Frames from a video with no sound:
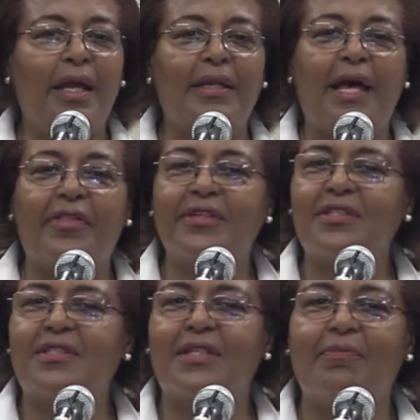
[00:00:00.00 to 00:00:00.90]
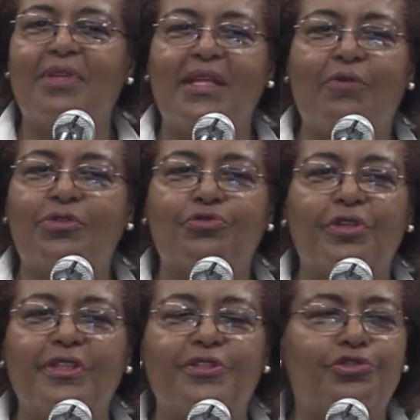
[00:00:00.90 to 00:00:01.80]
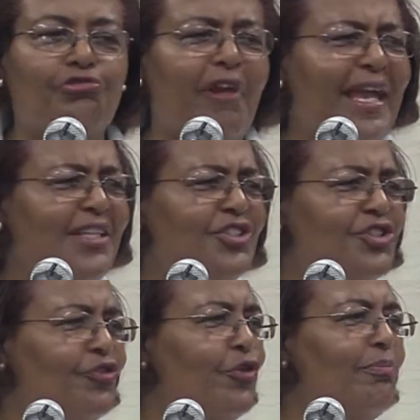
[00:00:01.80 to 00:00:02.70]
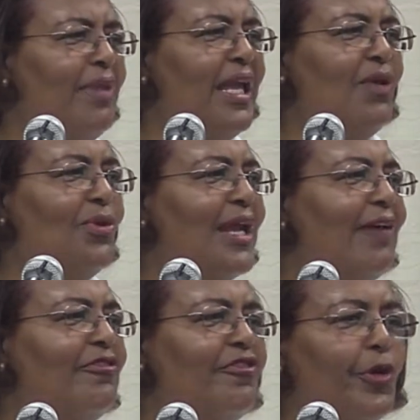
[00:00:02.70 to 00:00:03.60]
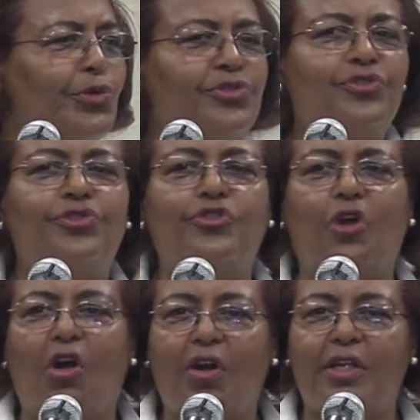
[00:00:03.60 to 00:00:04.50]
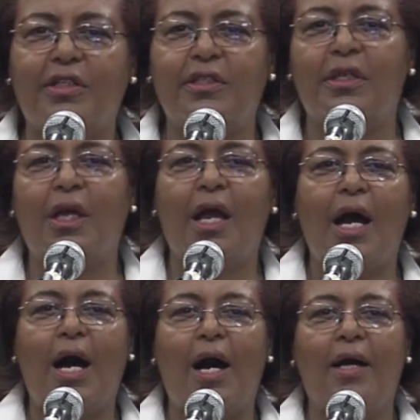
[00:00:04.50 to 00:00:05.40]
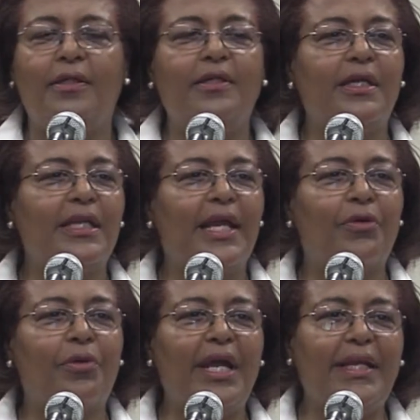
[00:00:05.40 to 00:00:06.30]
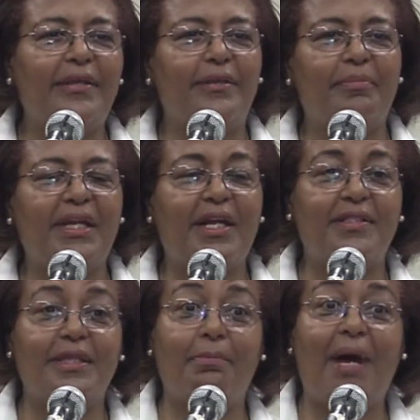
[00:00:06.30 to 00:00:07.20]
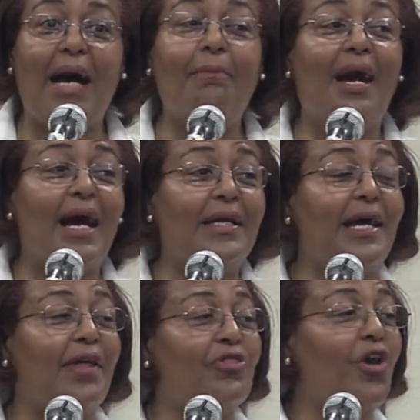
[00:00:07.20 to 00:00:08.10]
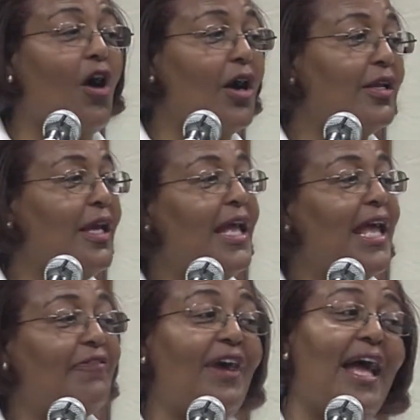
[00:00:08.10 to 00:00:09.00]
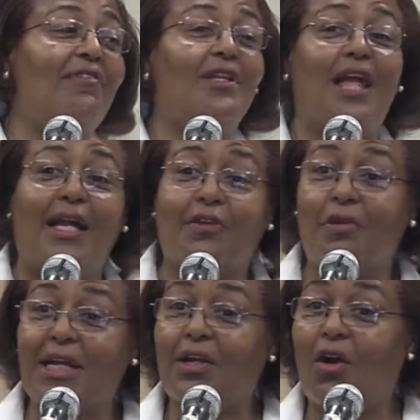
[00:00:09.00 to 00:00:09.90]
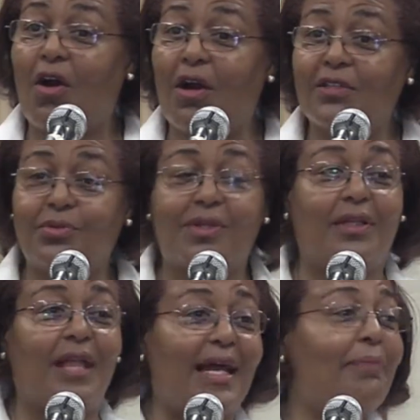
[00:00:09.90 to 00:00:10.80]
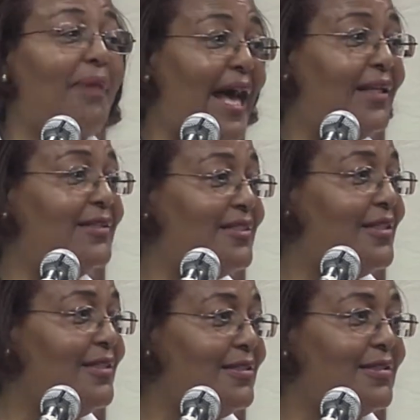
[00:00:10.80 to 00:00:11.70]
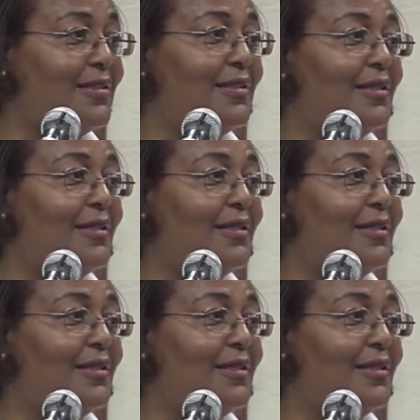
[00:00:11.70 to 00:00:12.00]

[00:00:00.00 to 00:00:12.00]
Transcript: Now, this is something that was really strange for me when I first started looking at credit, because in my mind, I thought if I have a lot of credit cards with a lot of balances,